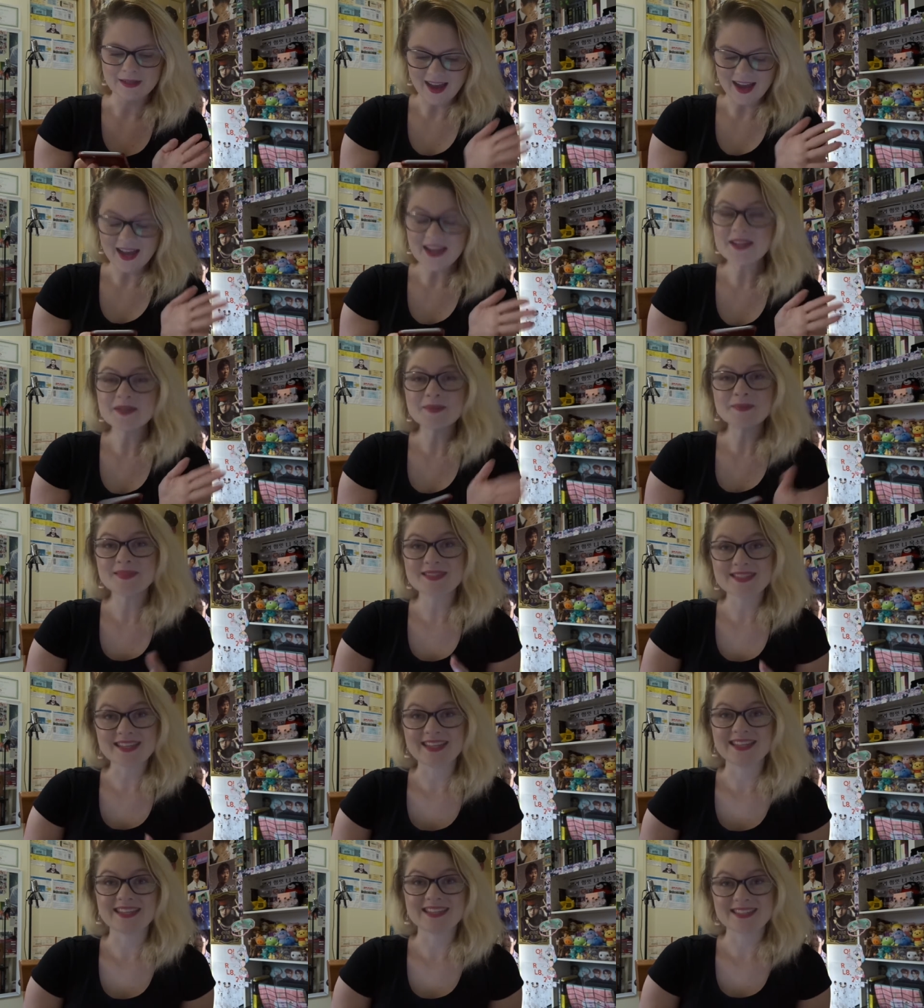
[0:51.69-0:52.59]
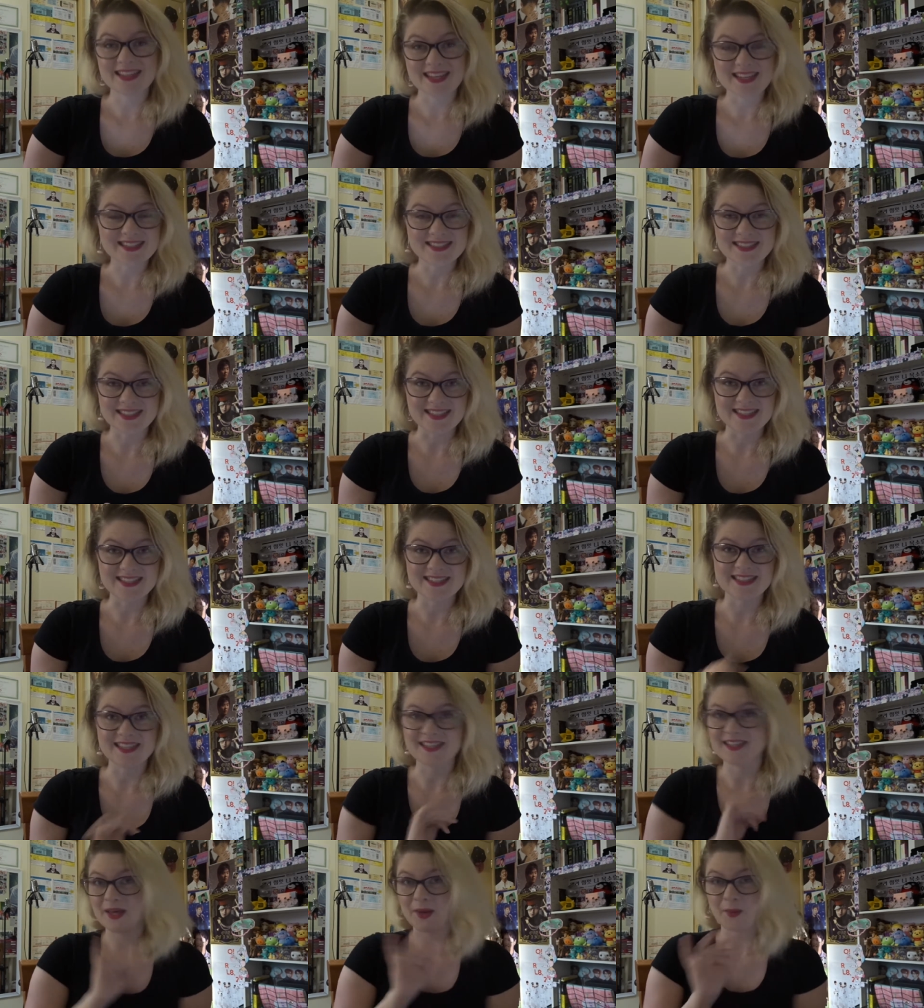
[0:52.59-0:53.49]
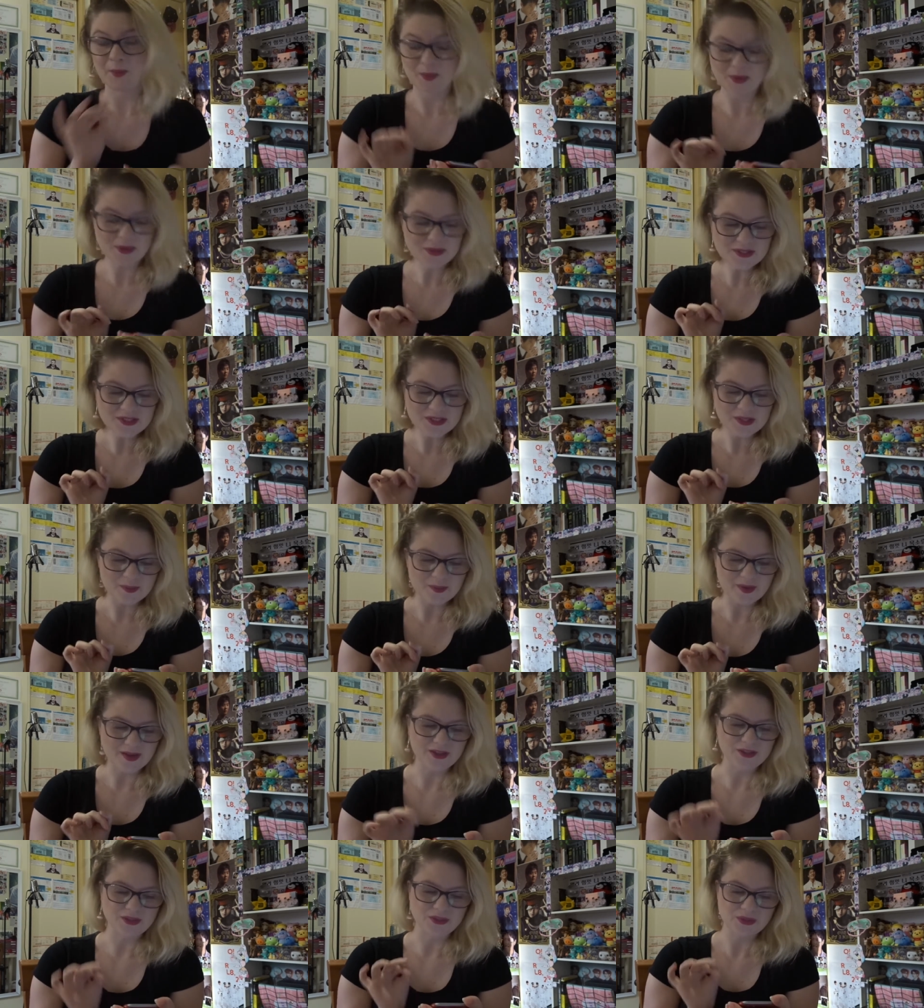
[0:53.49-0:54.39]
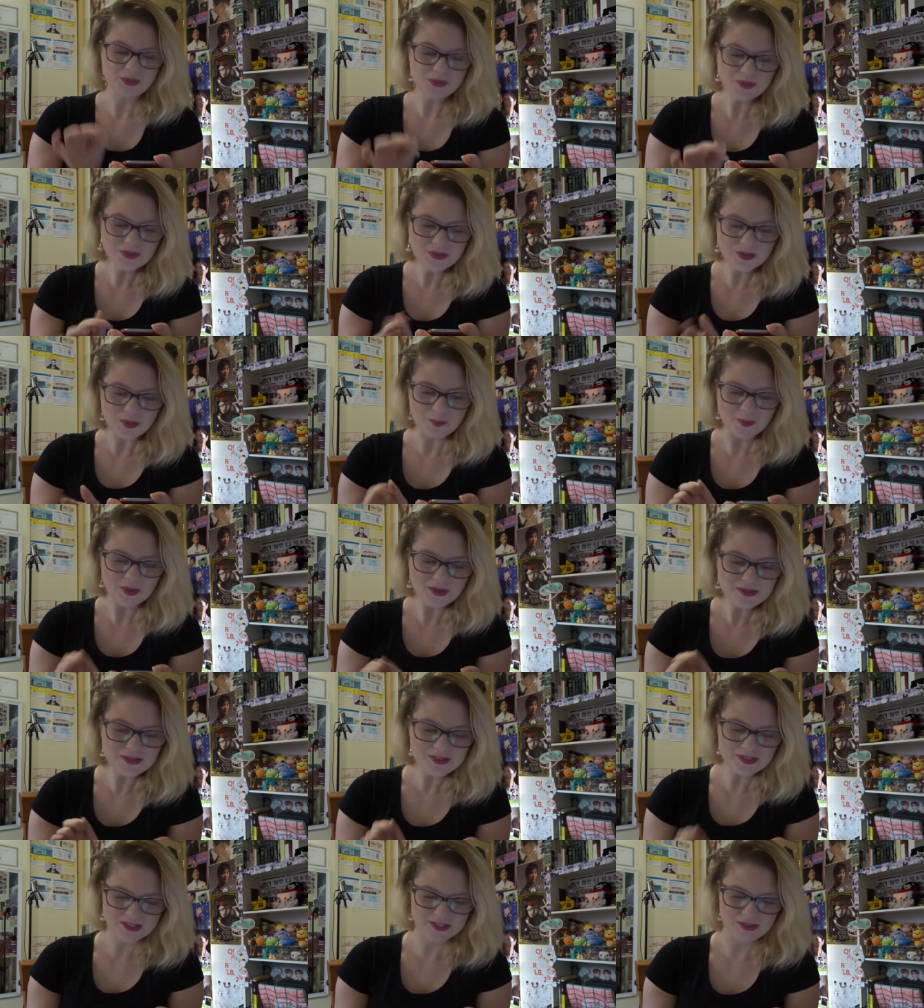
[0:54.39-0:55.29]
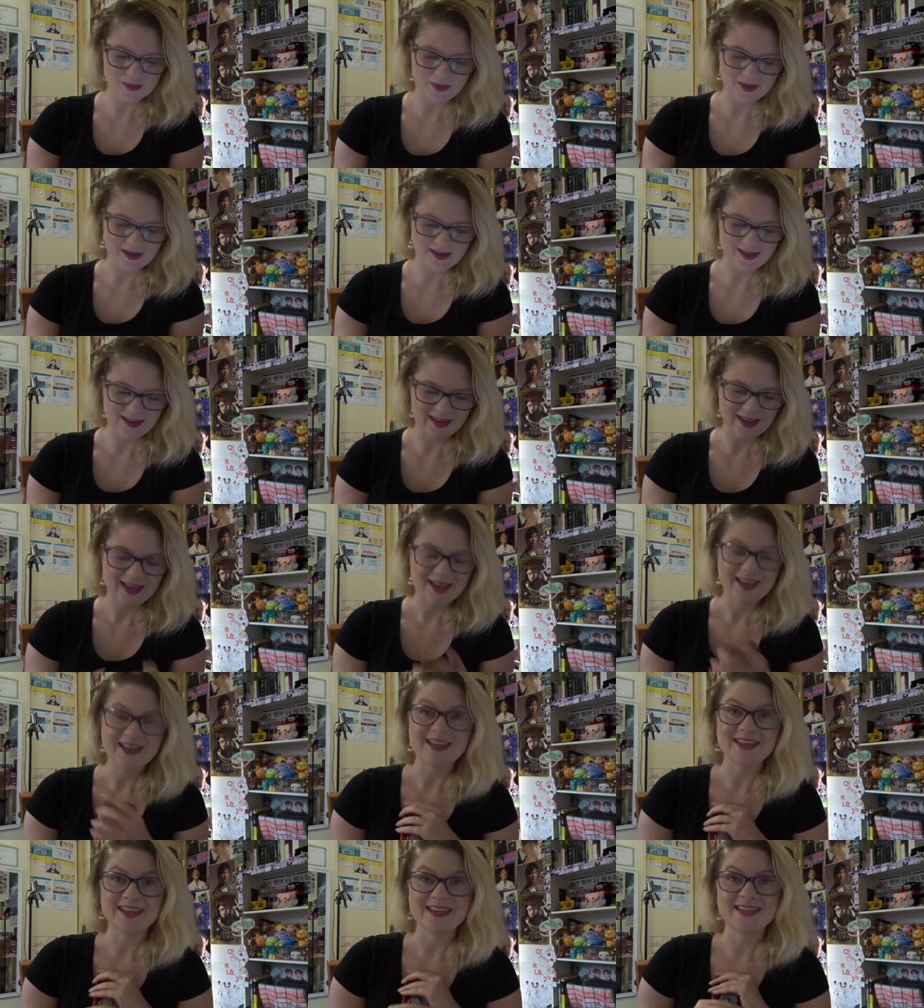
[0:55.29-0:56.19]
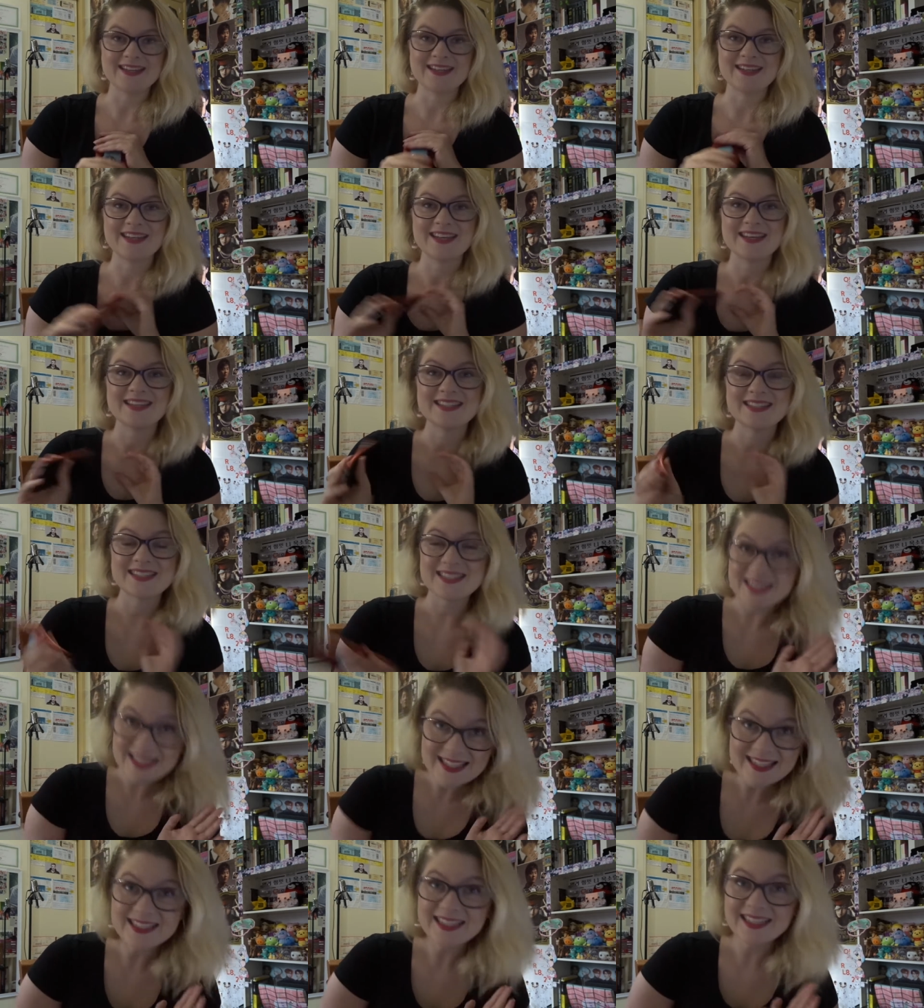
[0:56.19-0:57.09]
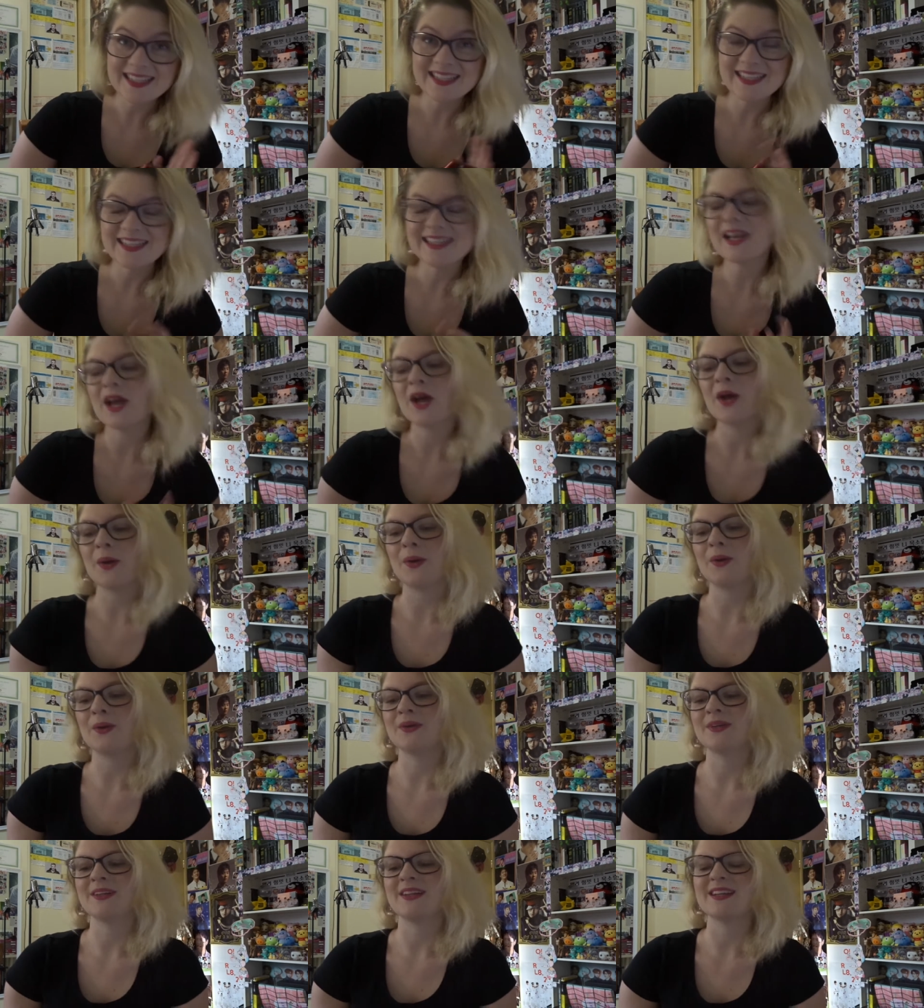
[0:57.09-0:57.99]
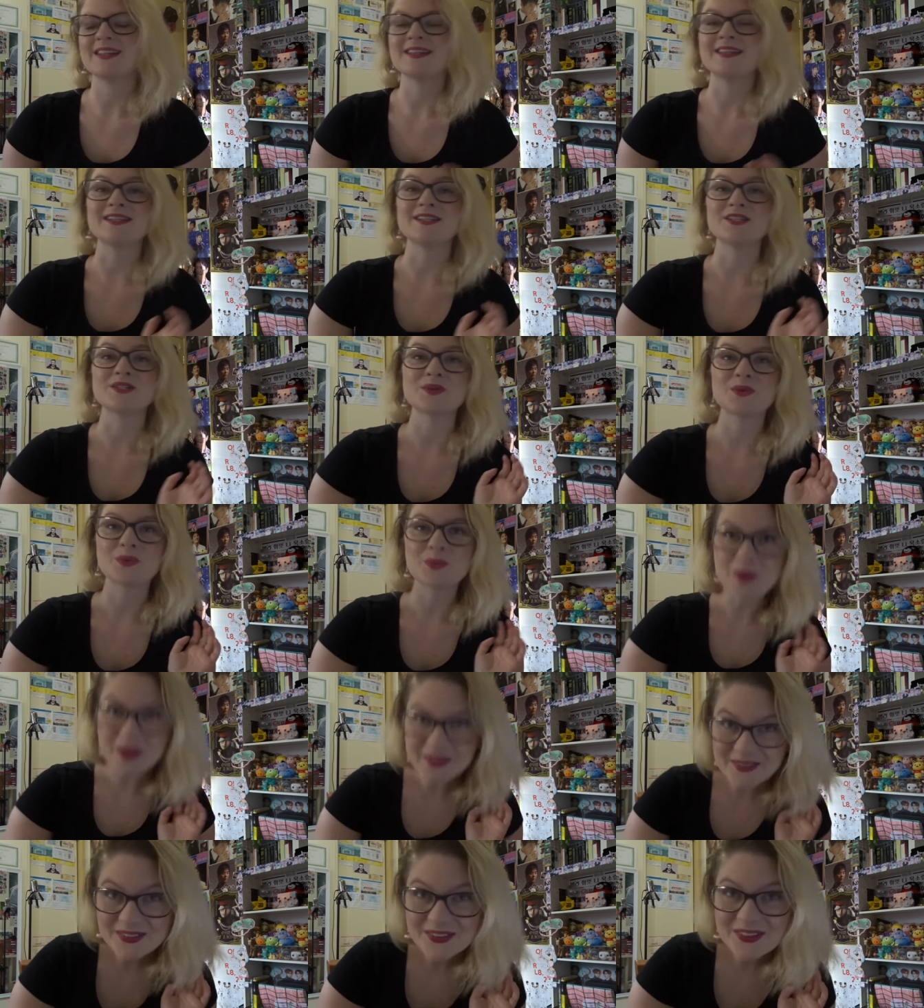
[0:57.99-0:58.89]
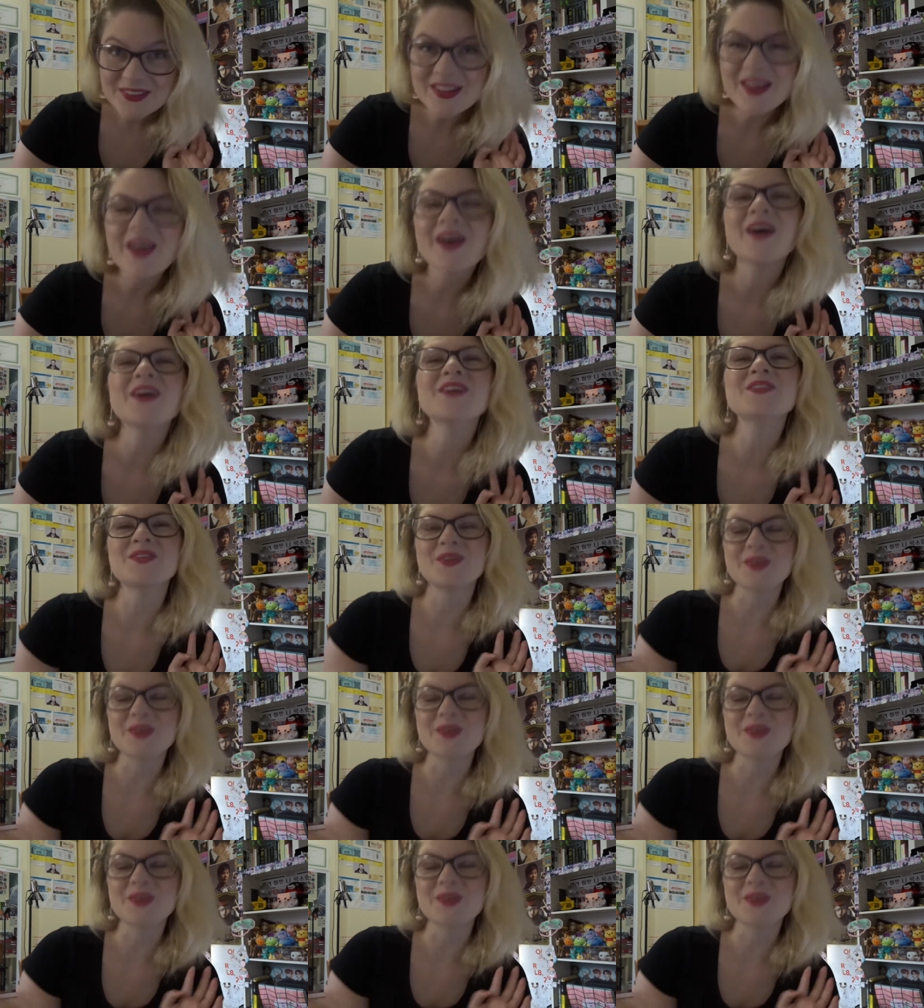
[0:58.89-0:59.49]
I am seeing day six in their world tour, youth world tour in Sydney on the 12th of